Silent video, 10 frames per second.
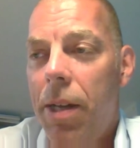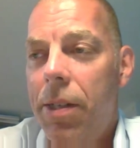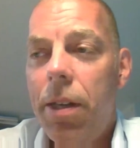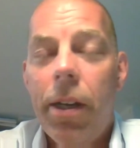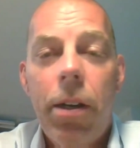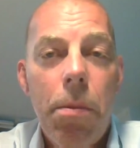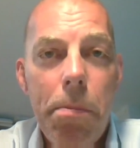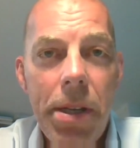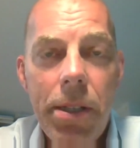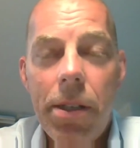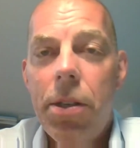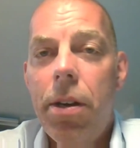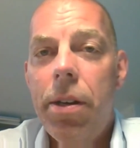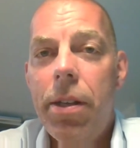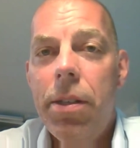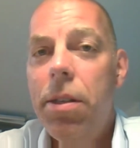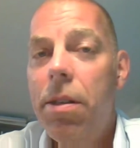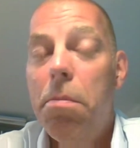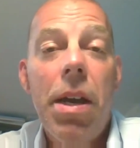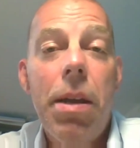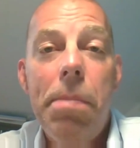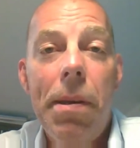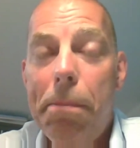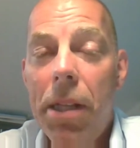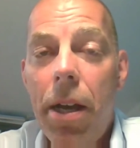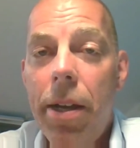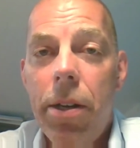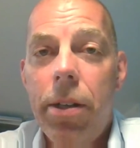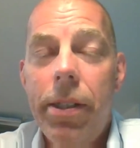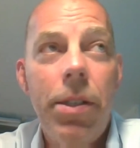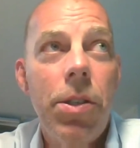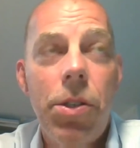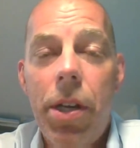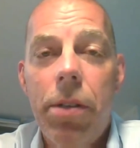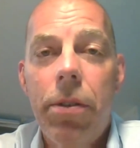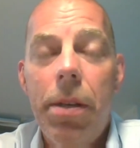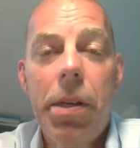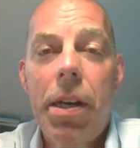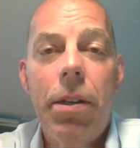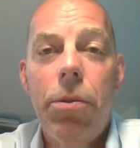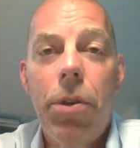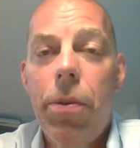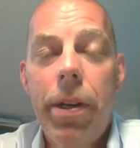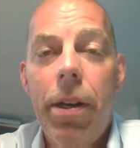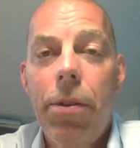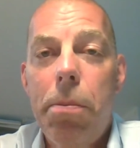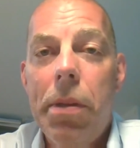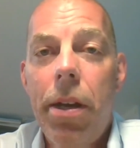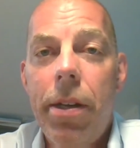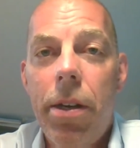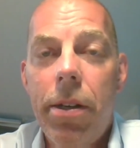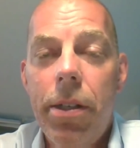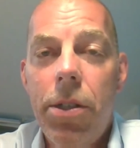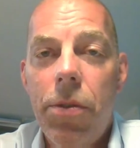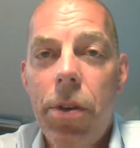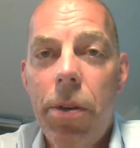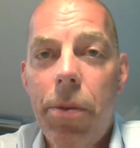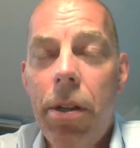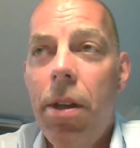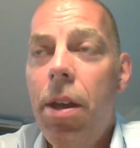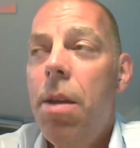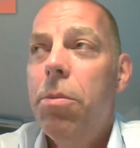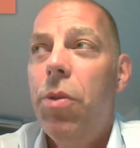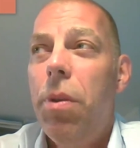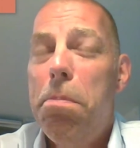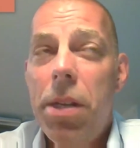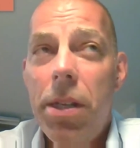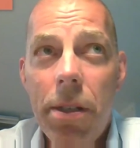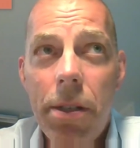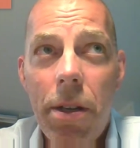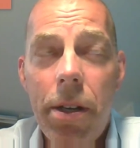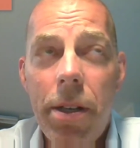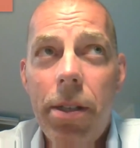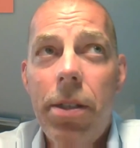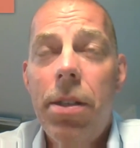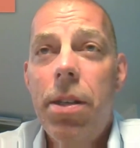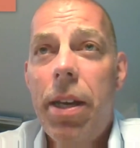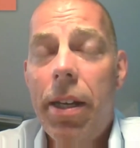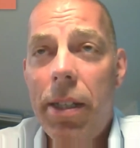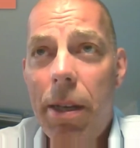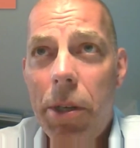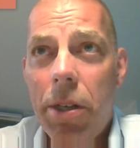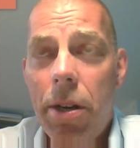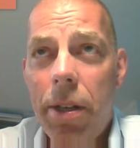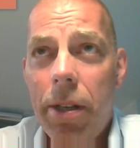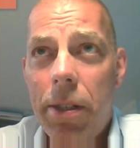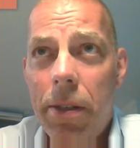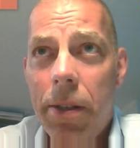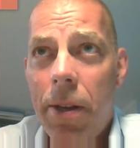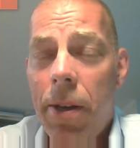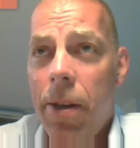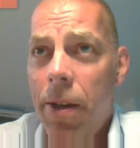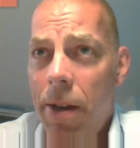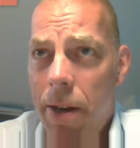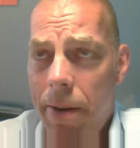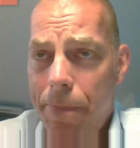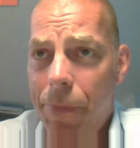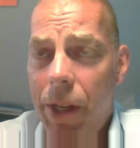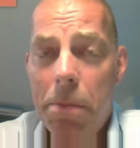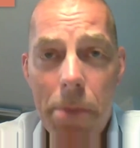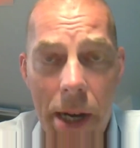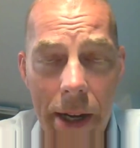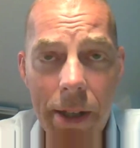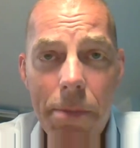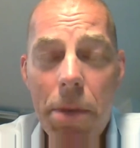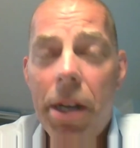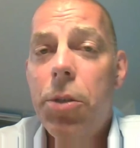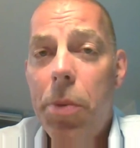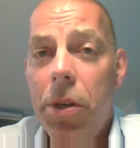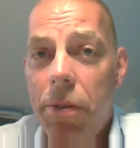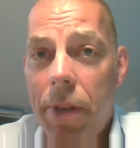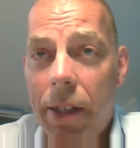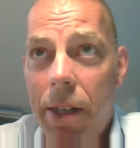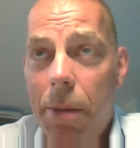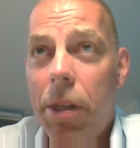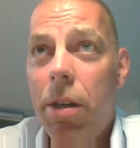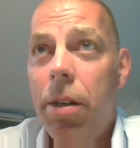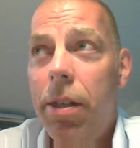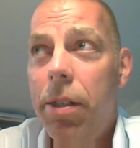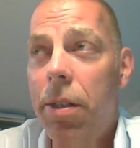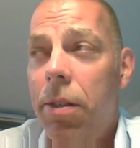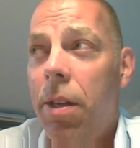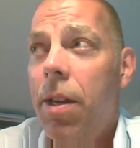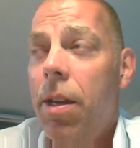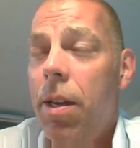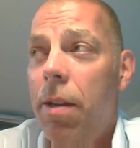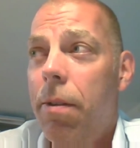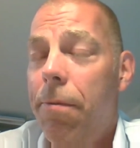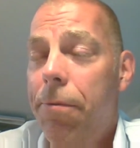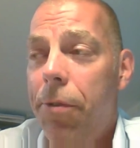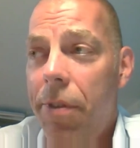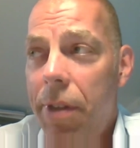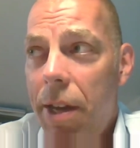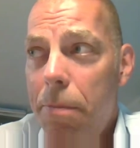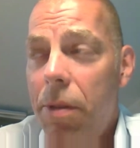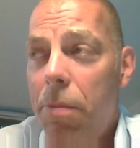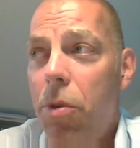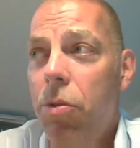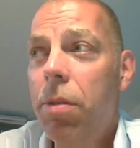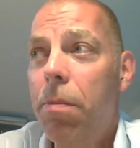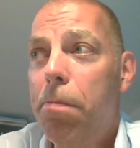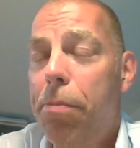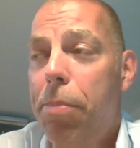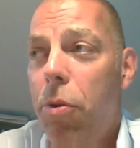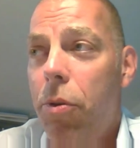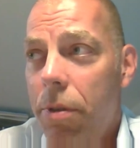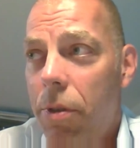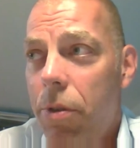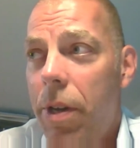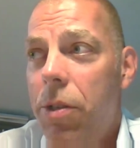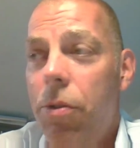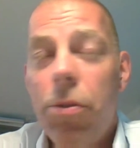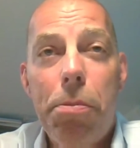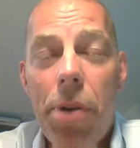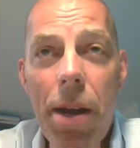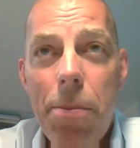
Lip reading: call them business audiences. It might be applied audiences generally, but I don't know any other applied audiences very well, between business audiences and academic audiences, in my experience of academic audiences. And for them, the most important question, or the primary